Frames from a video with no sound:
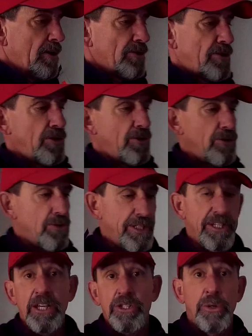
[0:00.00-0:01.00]
to
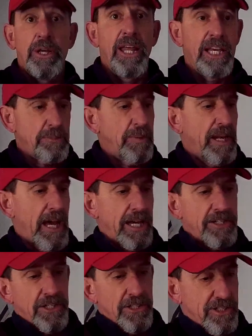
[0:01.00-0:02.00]
industrial
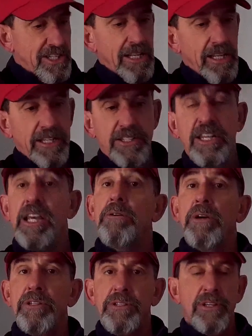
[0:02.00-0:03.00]
espionage and stealing
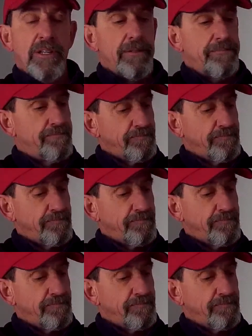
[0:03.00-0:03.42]
secrets and